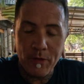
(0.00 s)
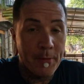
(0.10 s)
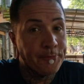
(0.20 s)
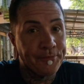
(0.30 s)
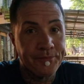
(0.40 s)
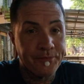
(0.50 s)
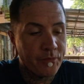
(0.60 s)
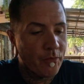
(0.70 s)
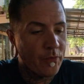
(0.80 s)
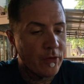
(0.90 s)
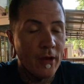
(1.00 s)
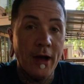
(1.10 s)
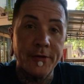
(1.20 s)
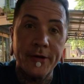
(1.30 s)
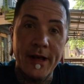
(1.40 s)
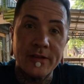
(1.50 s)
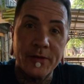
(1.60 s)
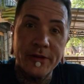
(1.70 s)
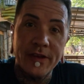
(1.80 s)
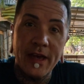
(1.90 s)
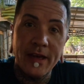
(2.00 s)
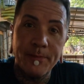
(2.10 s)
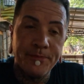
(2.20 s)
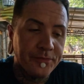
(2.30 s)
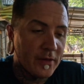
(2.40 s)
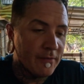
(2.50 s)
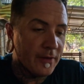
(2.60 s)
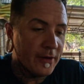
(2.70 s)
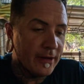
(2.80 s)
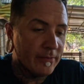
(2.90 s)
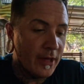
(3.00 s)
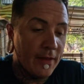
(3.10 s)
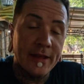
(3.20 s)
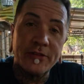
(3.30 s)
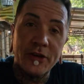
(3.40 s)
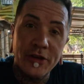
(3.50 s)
Mmm. Wow, ah, very nice, very tangy. Very, oh, that's